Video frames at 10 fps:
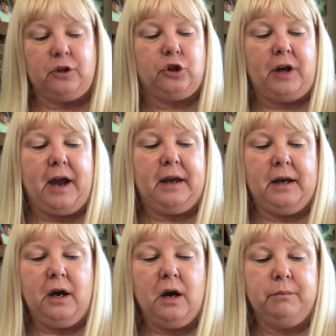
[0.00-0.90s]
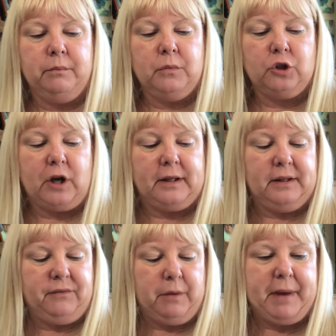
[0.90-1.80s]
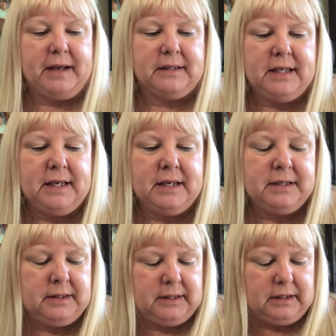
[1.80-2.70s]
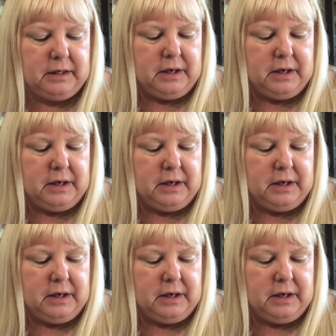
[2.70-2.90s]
Should I um should I leave them as is?